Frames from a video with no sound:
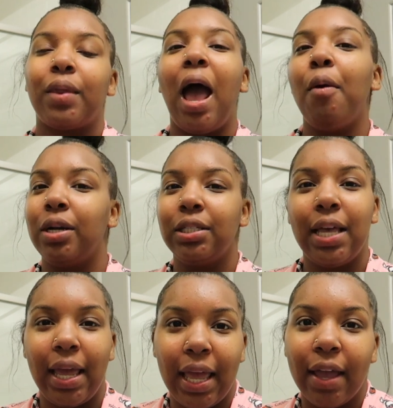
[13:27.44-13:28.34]
I want to
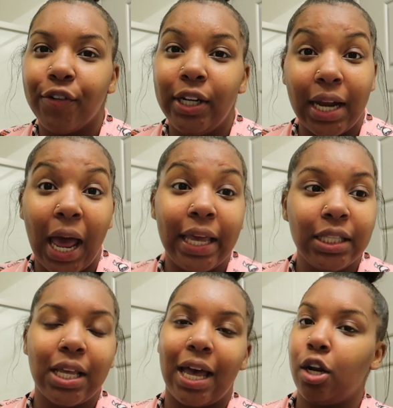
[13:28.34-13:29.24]
say every
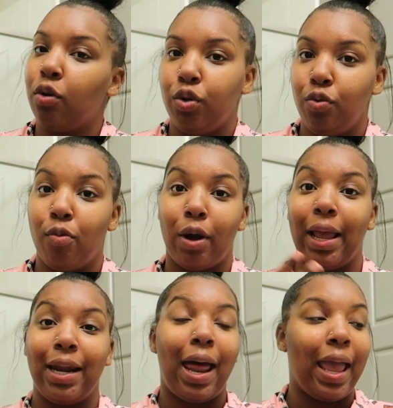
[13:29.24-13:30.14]
night. I don't do
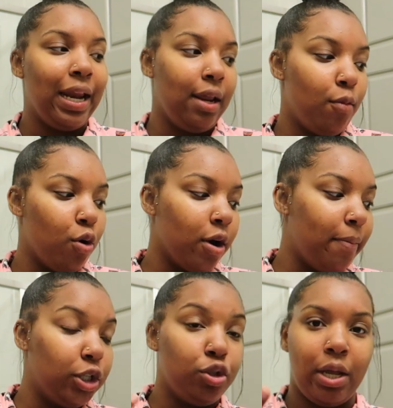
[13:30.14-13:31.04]
morning and night anymore,
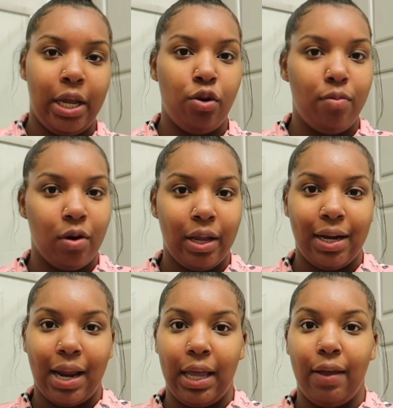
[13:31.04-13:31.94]
but you can do morning
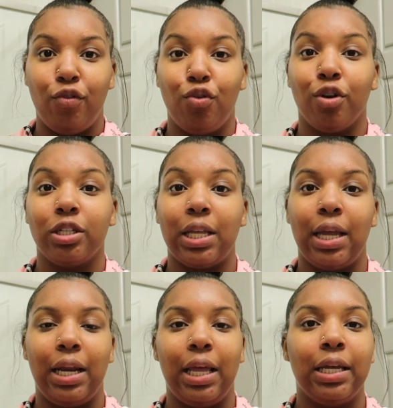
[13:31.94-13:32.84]
and night if your
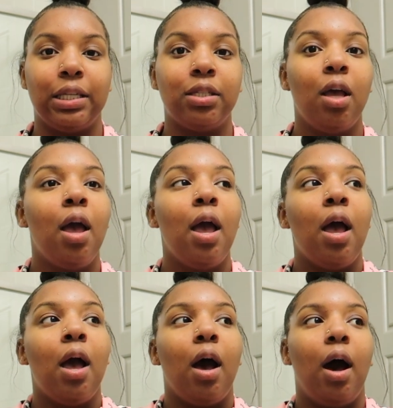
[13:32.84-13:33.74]
skin is
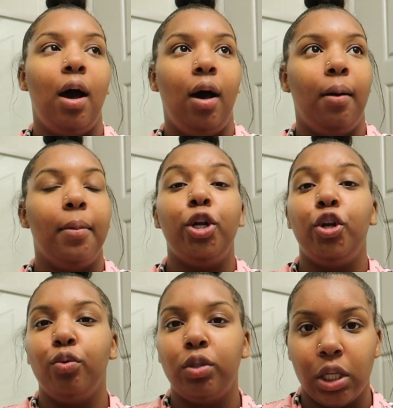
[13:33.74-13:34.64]

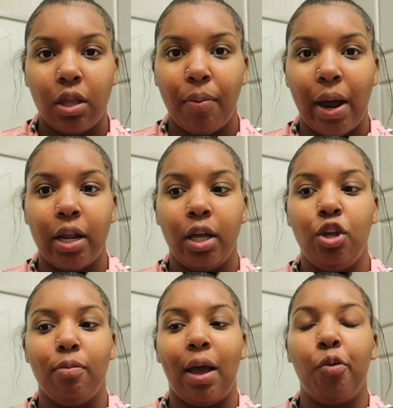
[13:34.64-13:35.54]
new to the product.
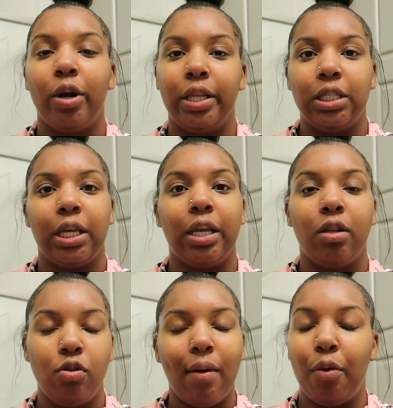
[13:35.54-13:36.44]
You might want
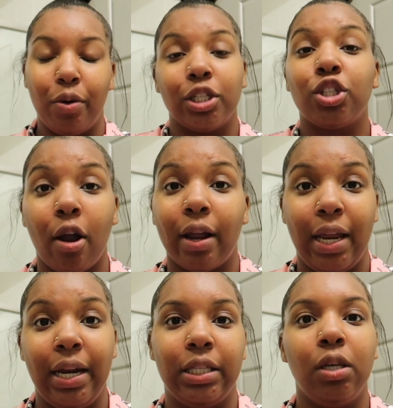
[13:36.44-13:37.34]
to start
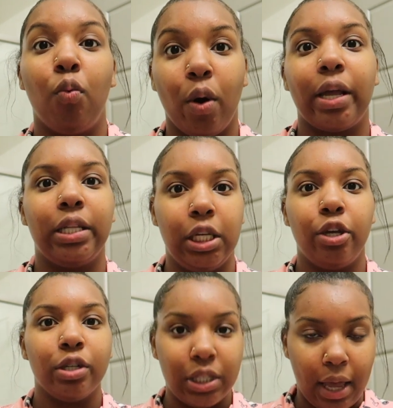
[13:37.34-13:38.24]
getting it to work into
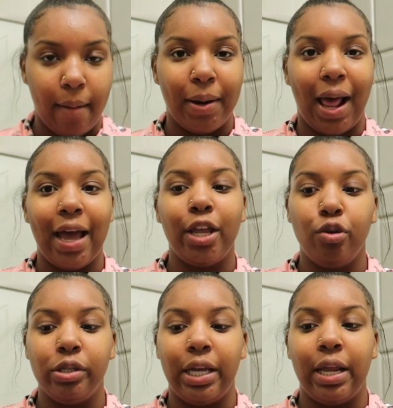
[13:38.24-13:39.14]
your skin, but I
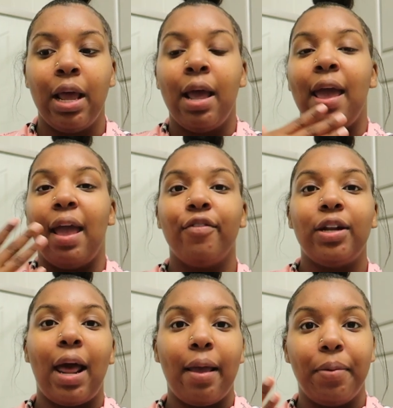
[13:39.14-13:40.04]
use it every
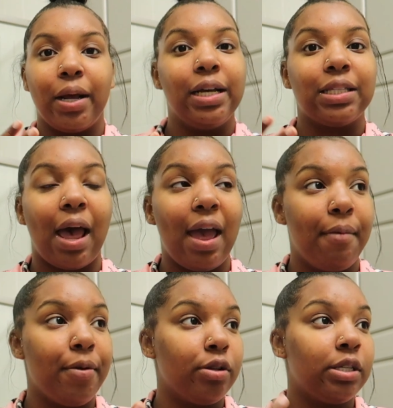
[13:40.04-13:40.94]
night because I
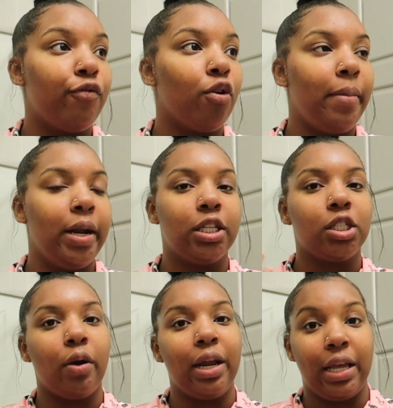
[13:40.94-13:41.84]
haven't used it for a minute,
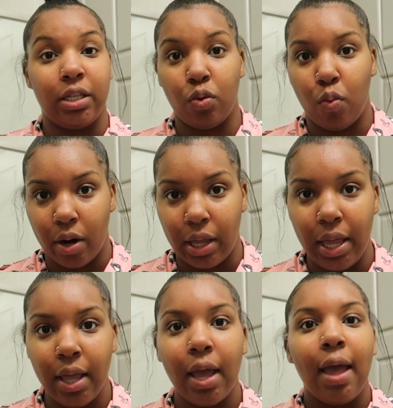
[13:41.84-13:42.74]
so it is
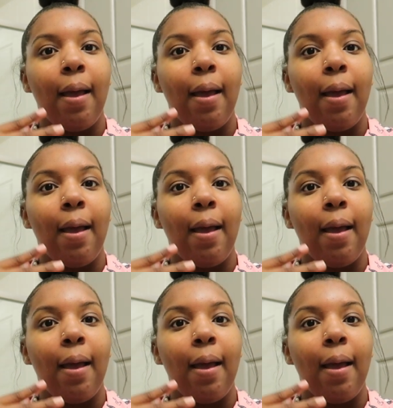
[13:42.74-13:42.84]
working.